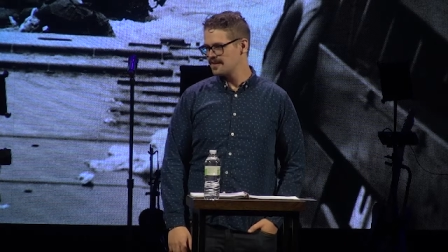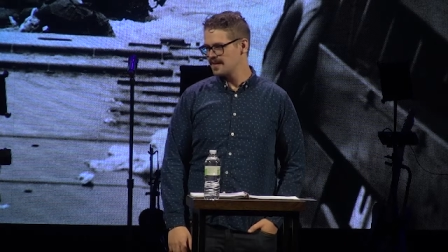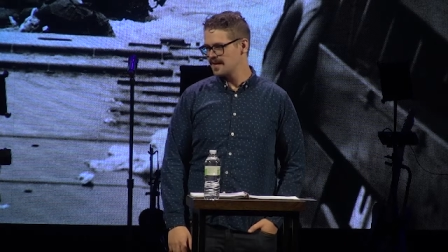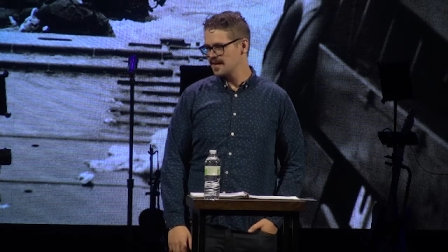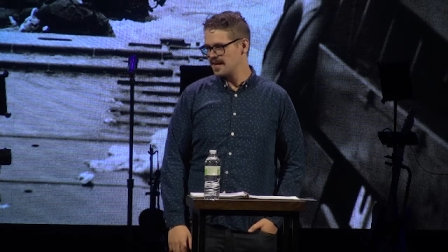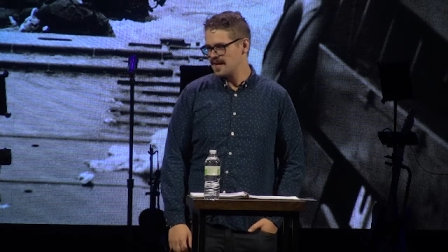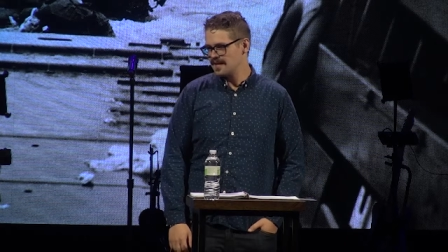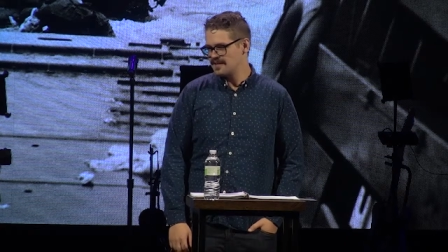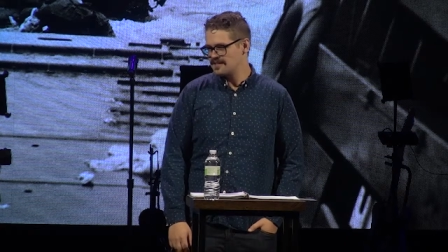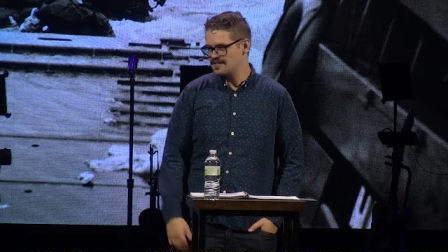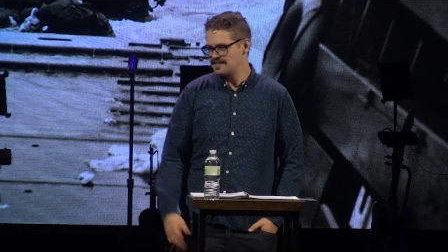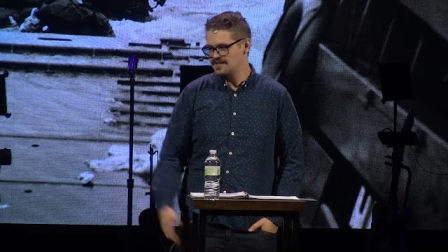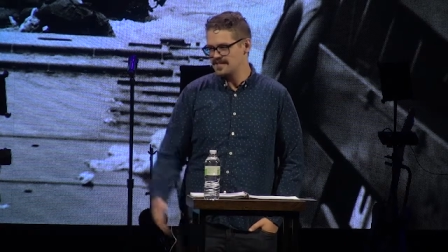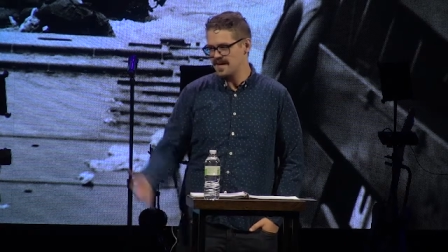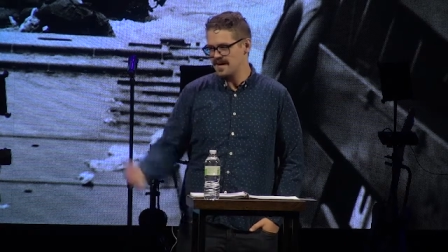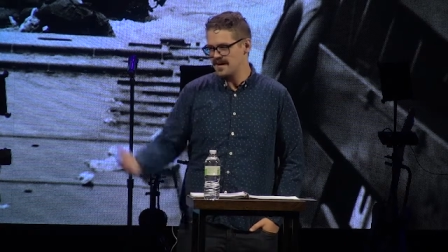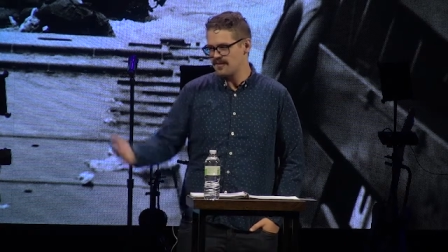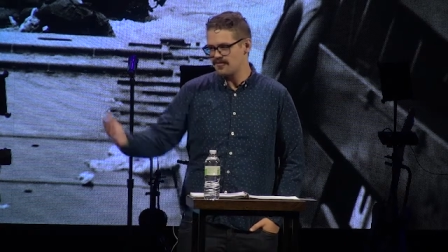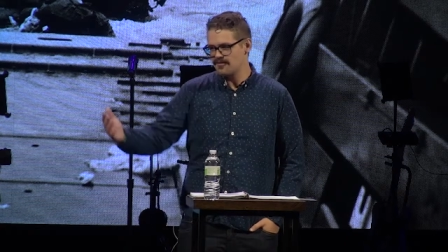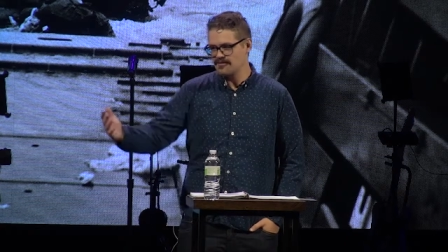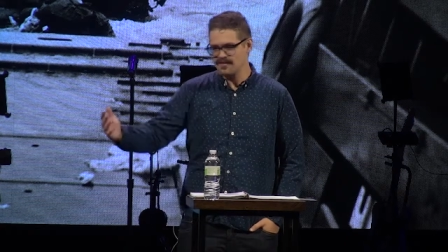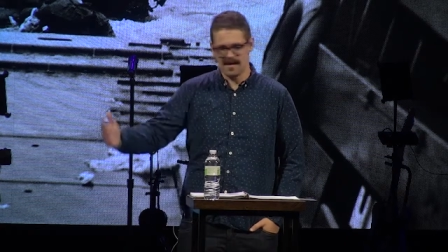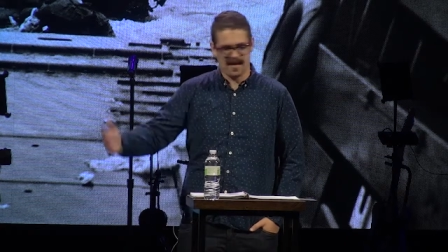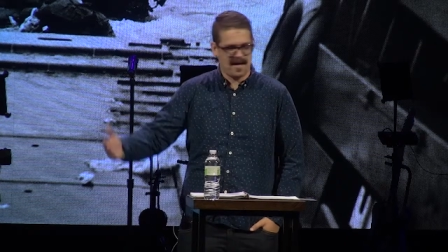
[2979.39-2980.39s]
honestly,
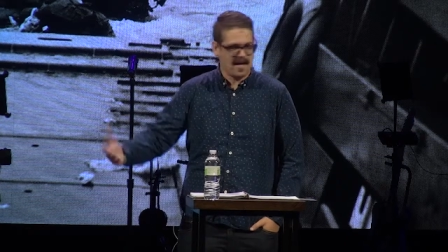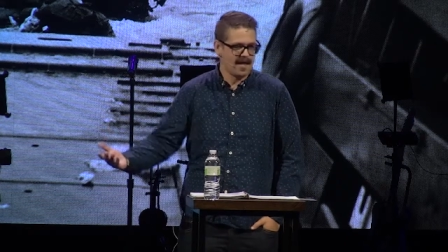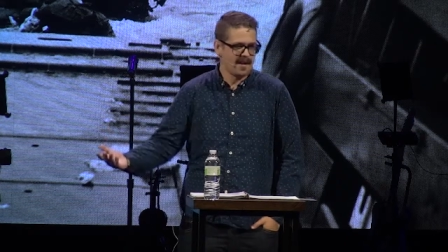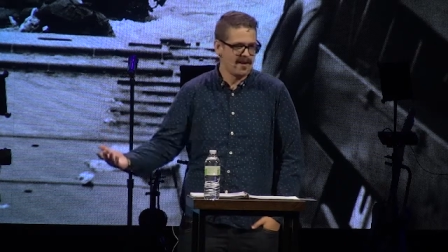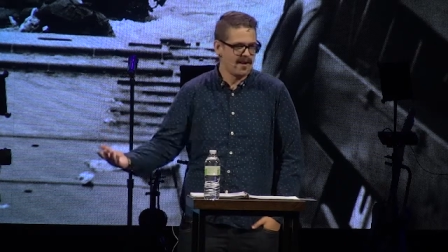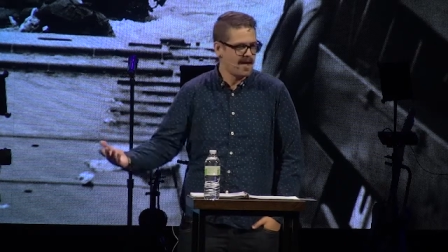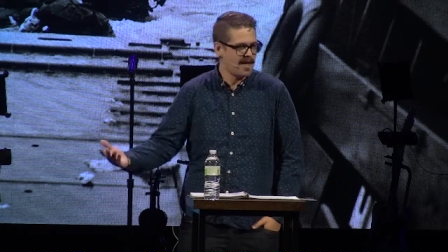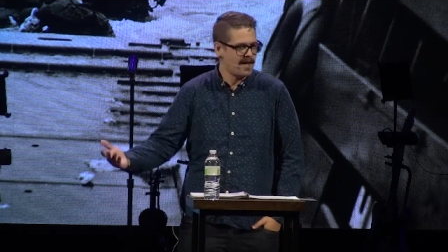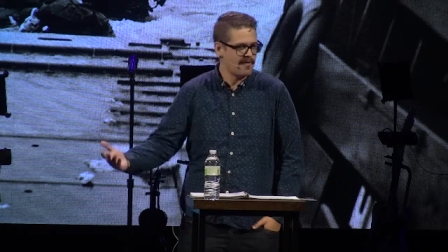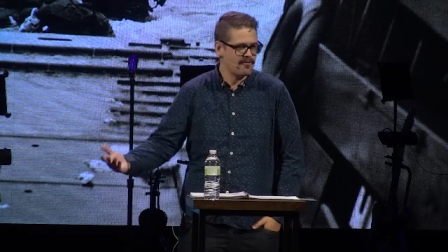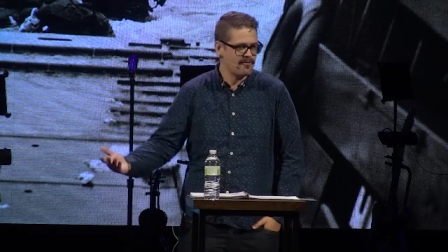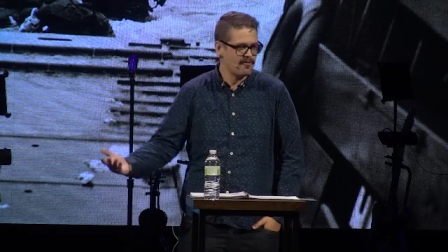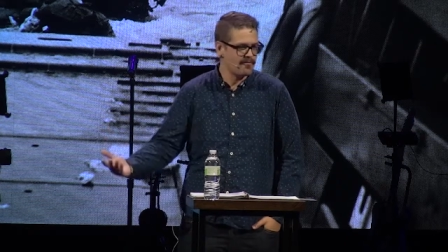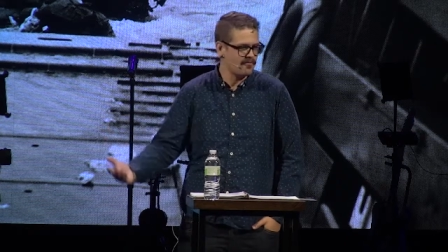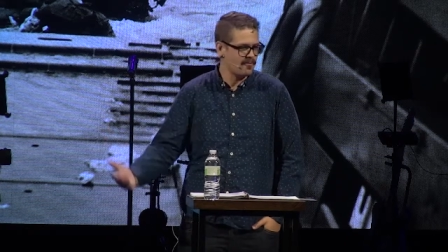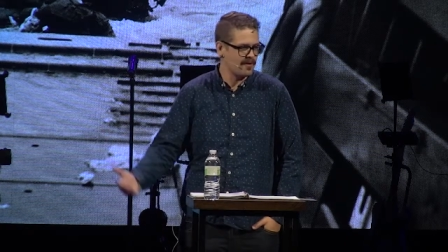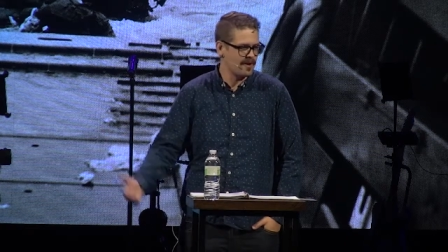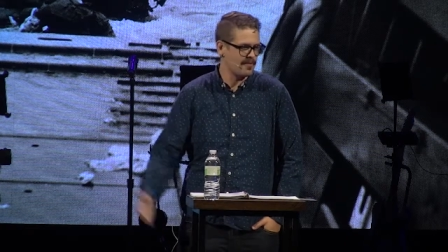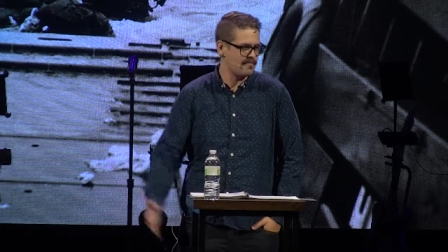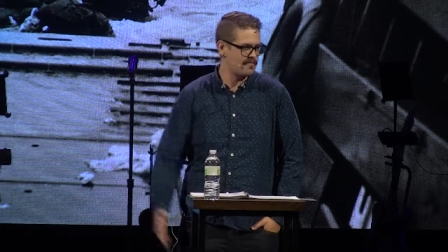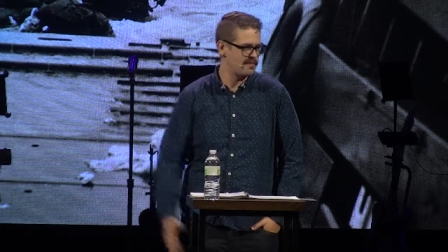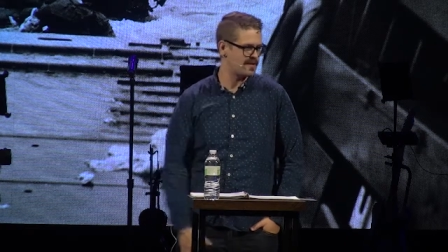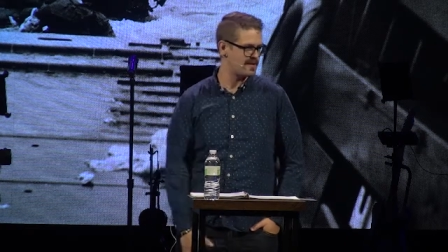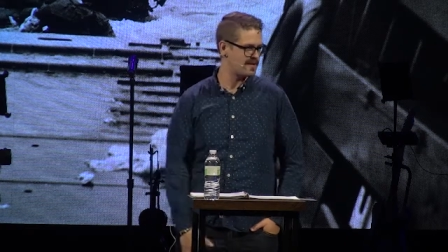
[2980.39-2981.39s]
I wouldn't
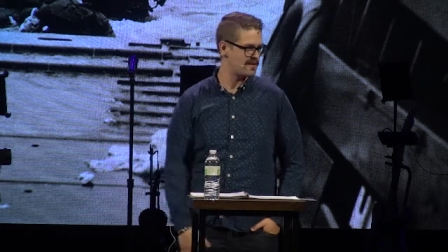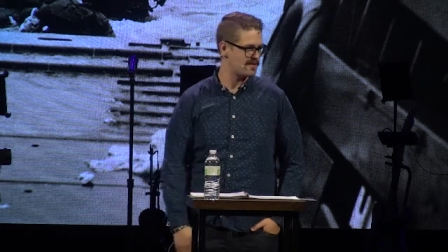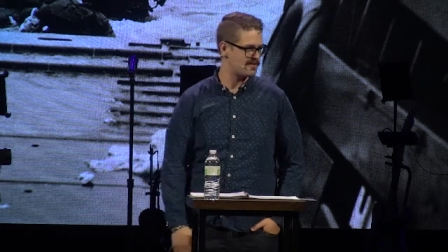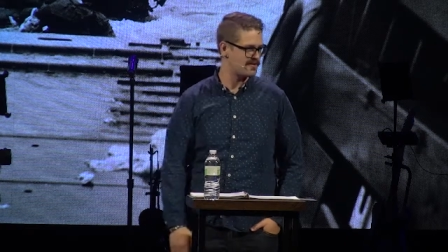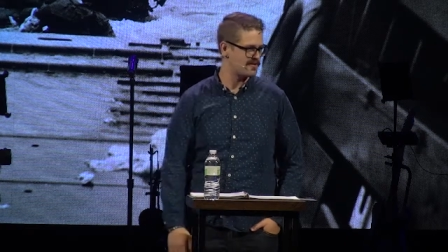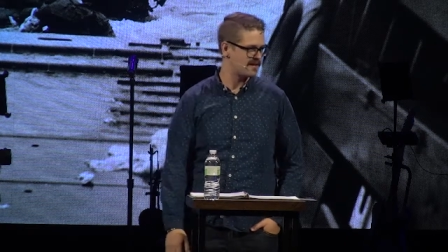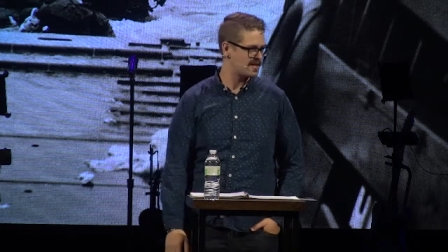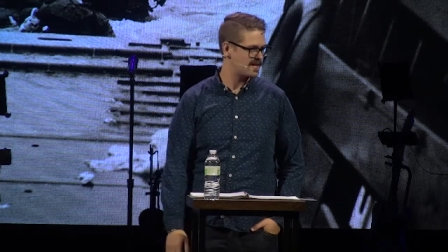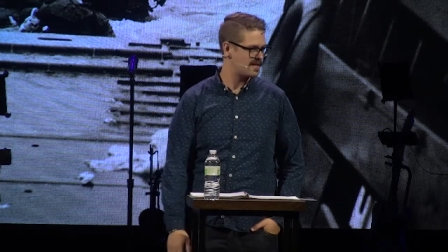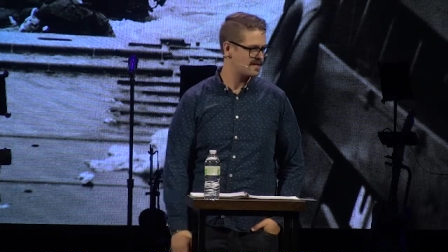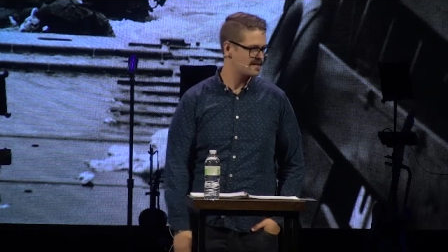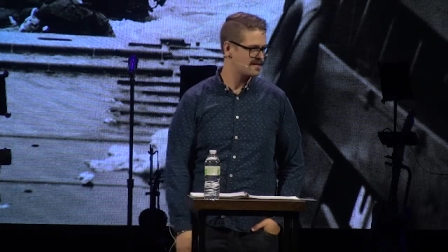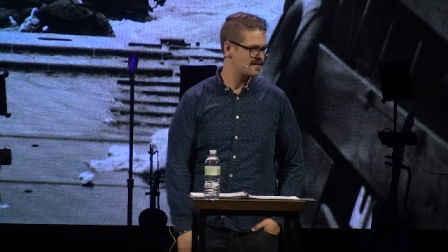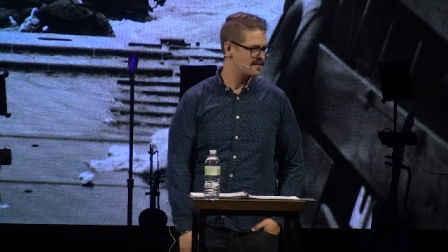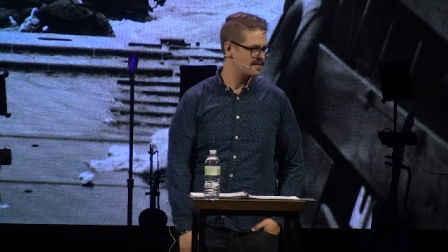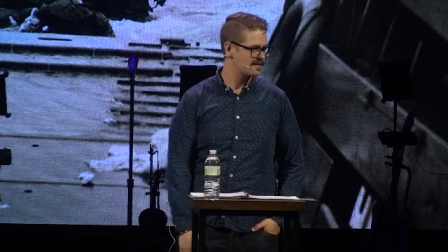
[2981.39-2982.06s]
want to be here then.